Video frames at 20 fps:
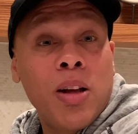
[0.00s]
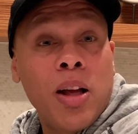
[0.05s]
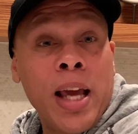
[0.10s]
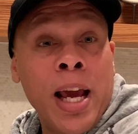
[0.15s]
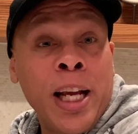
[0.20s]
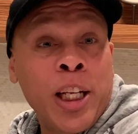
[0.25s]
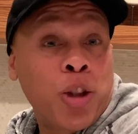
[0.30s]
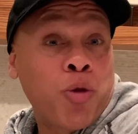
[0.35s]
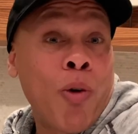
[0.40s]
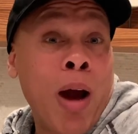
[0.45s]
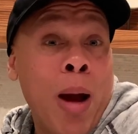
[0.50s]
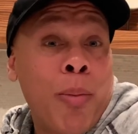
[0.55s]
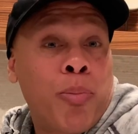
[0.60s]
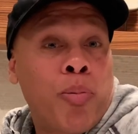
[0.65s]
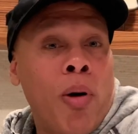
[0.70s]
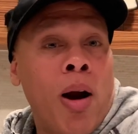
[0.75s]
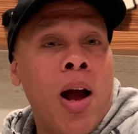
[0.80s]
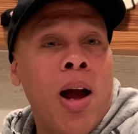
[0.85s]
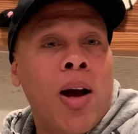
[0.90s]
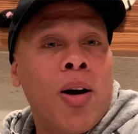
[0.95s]
H. Rap
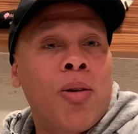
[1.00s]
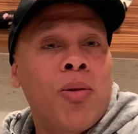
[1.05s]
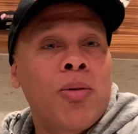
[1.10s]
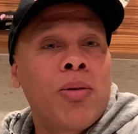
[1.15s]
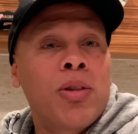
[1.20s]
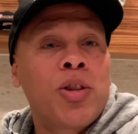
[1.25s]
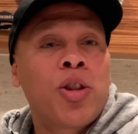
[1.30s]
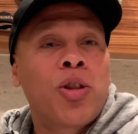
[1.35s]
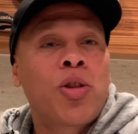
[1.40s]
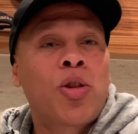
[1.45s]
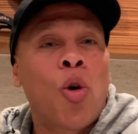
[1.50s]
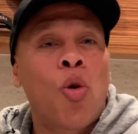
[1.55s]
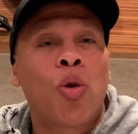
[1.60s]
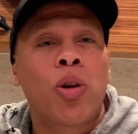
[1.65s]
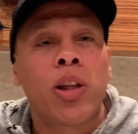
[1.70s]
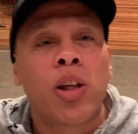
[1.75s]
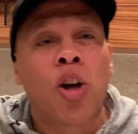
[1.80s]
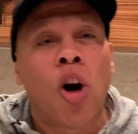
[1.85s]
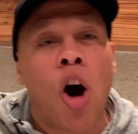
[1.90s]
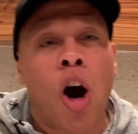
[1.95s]
Brown,
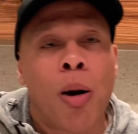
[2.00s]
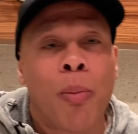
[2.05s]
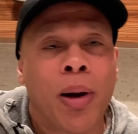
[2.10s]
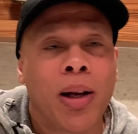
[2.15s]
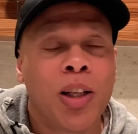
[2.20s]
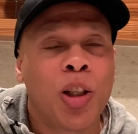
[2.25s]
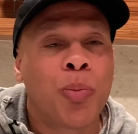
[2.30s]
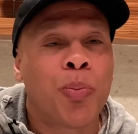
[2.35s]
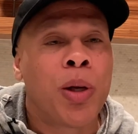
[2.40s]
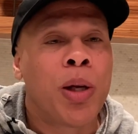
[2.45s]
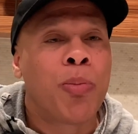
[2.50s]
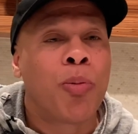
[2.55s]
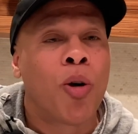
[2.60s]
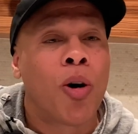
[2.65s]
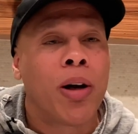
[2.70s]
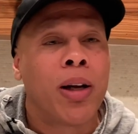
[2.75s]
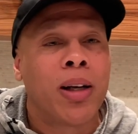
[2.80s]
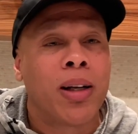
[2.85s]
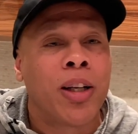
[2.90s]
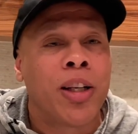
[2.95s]
Stokely Carmine, these people
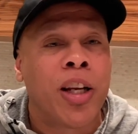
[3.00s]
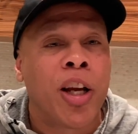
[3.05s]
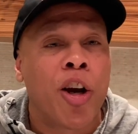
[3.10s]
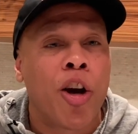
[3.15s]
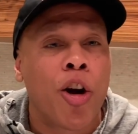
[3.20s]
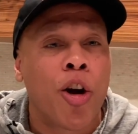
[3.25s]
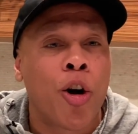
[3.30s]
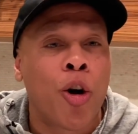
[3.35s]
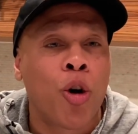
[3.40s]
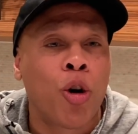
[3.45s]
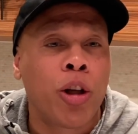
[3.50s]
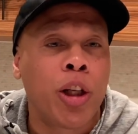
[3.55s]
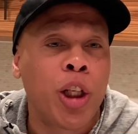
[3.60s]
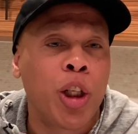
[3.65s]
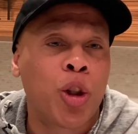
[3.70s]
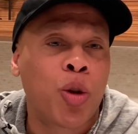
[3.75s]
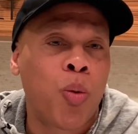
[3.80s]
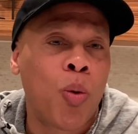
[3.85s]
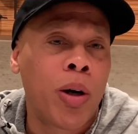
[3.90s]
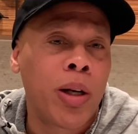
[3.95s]
are in their early
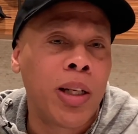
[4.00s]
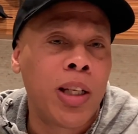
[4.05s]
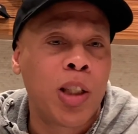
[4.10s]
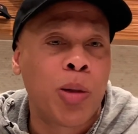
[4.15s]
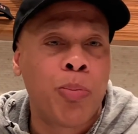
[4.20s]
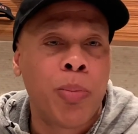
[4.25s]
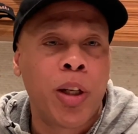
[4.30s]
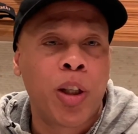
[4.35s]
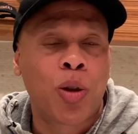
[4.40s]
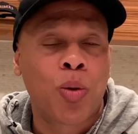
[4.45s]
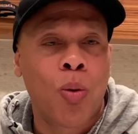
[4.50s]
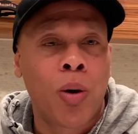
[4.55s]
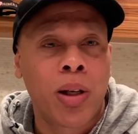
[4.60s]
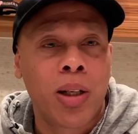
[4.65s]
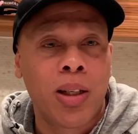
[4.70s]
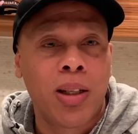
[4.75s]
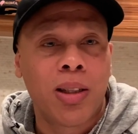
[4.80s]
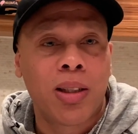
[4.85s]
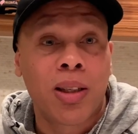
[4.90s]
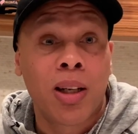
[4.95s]
20s, mid
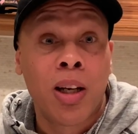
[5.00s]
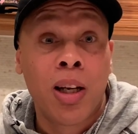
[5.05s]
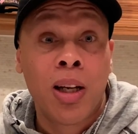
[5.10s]
20s,